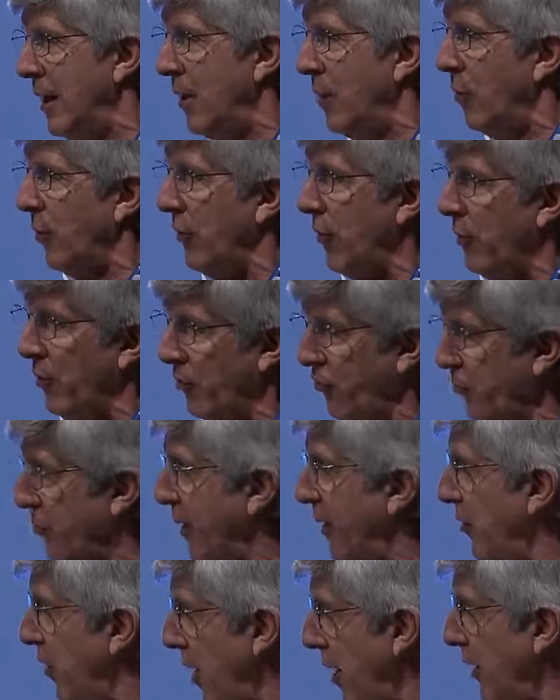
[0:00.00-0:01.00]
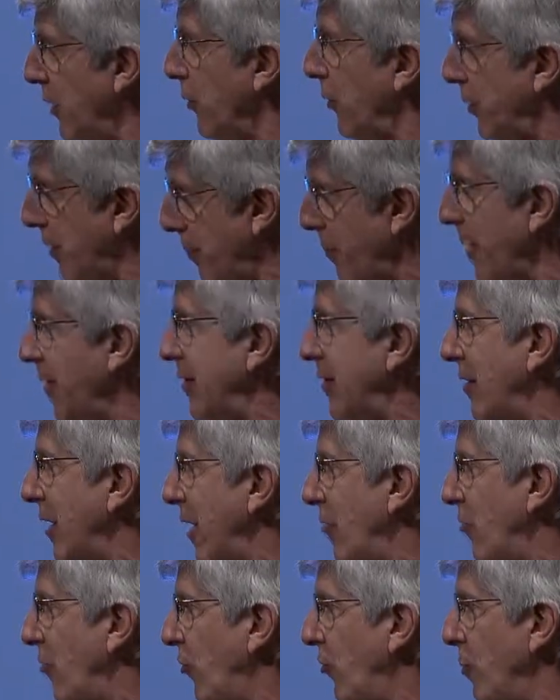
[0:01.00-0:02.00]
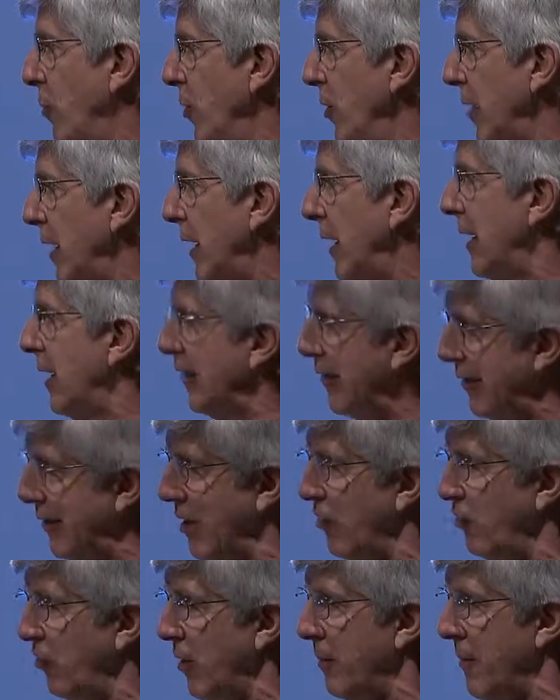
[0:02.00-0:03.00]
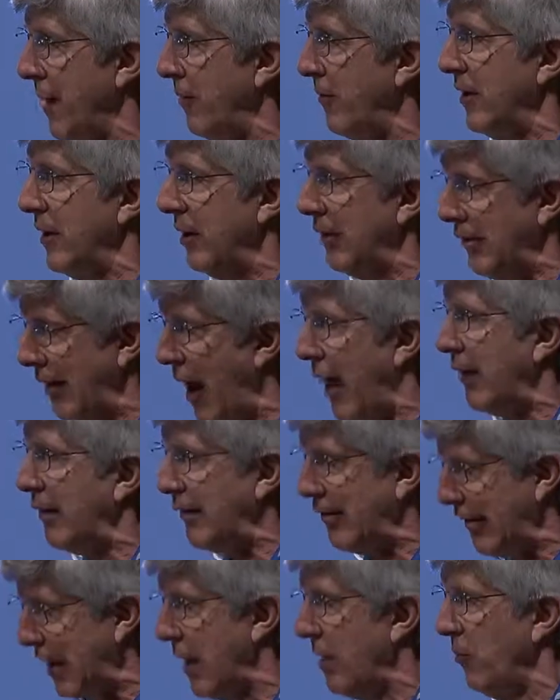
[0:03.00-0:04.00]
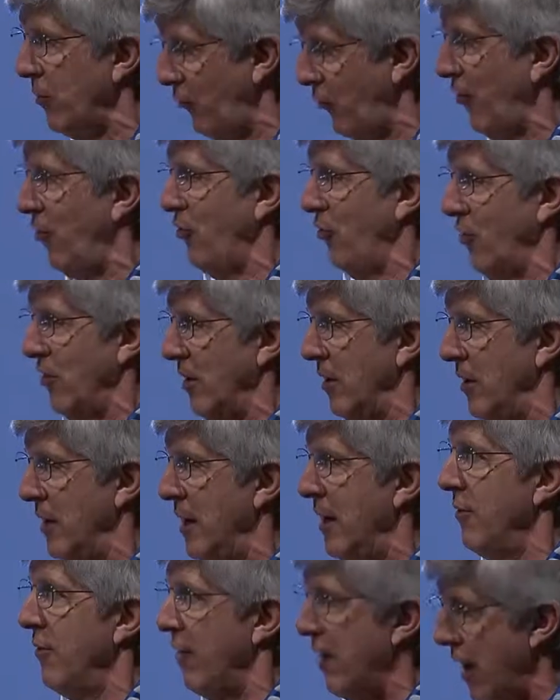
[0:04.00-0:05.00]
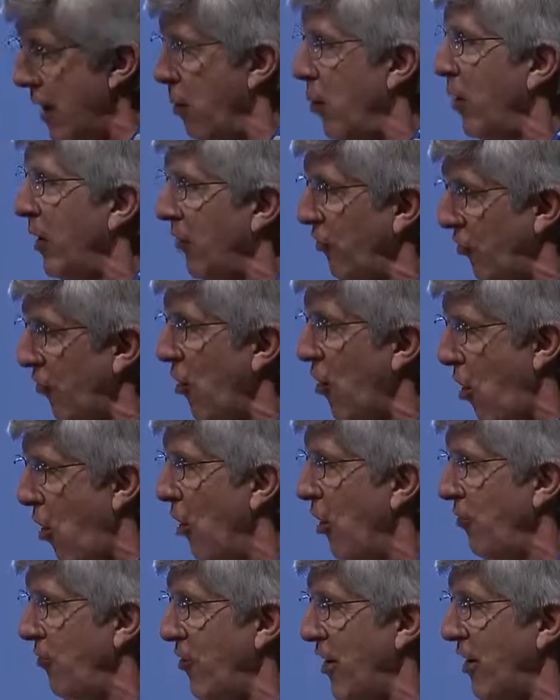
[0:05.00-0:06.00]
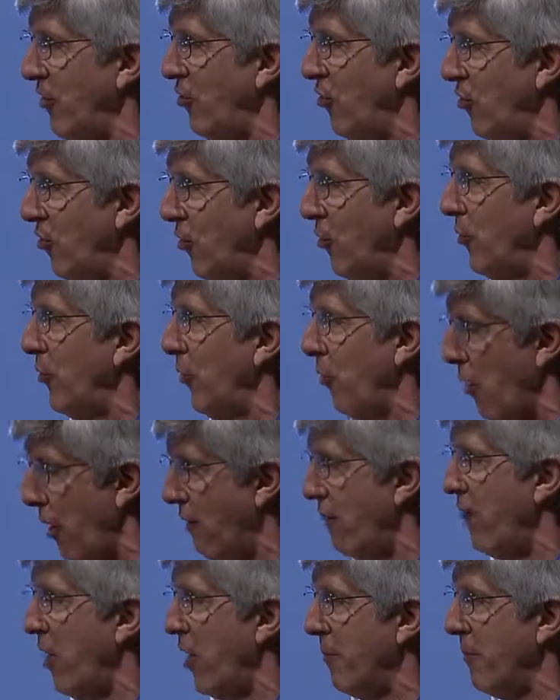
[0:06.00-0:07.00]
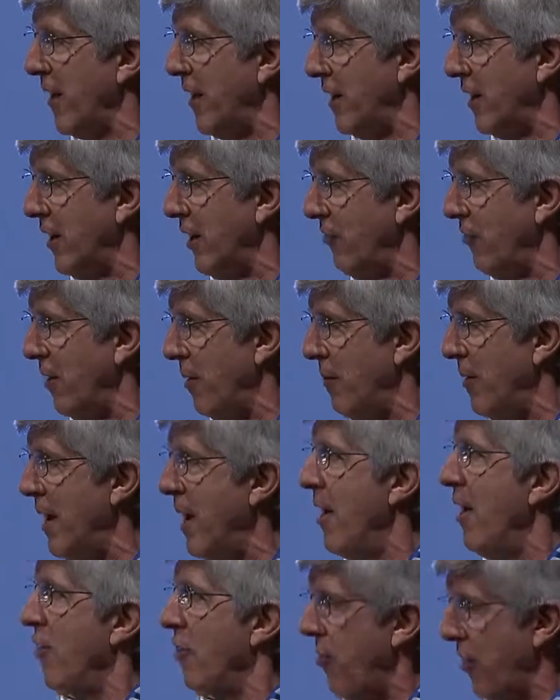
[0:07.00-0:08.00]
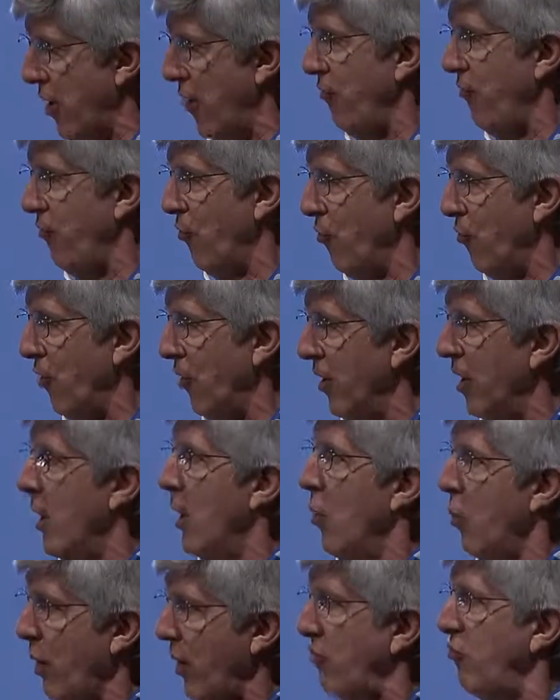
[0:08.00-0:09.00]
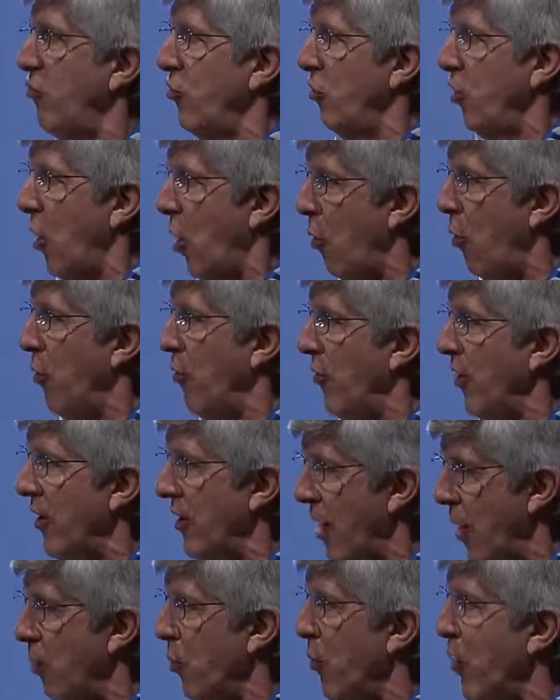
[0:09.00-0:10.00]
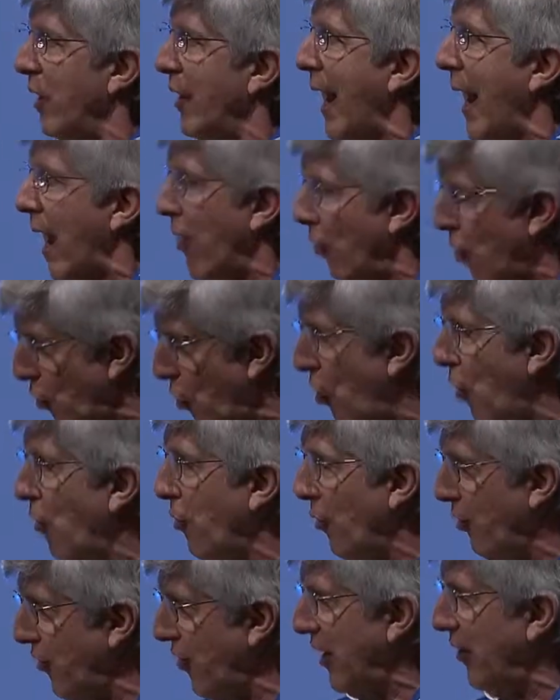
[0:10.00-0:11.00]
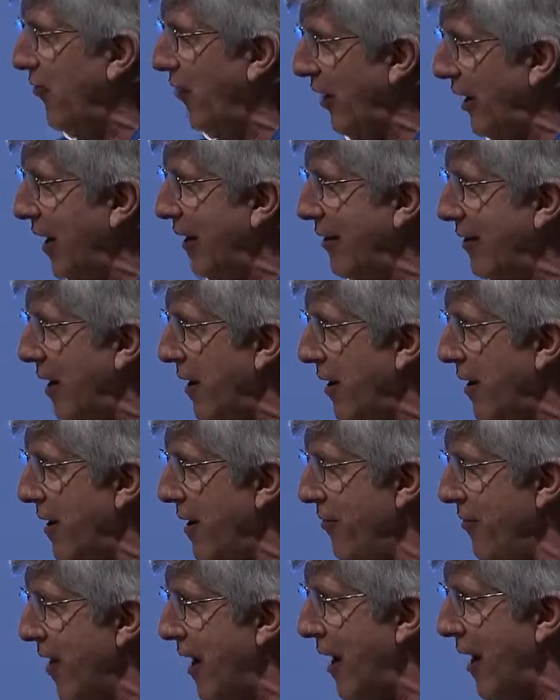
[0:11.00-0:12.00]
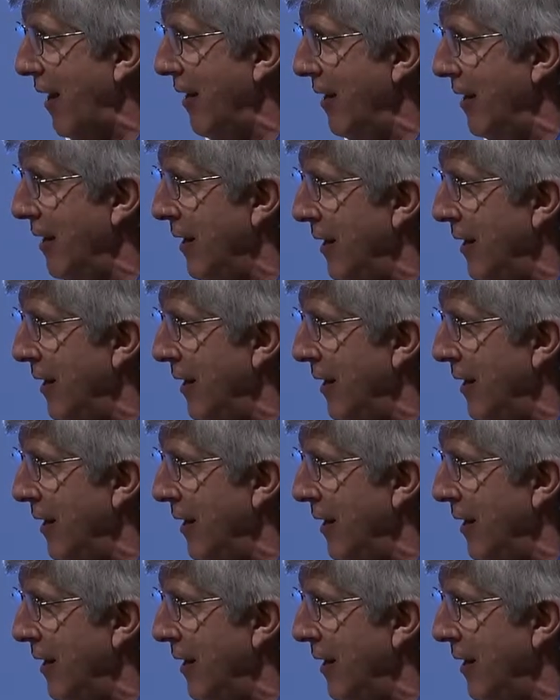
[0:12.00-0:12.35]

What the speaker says: Well, then Mr. Miglani was up on stage this morning, and he essentially made the exact same assertion. The network is the hard thing to do. There aren't very many of them. Therefore, we should own the network and all the things that get done on that.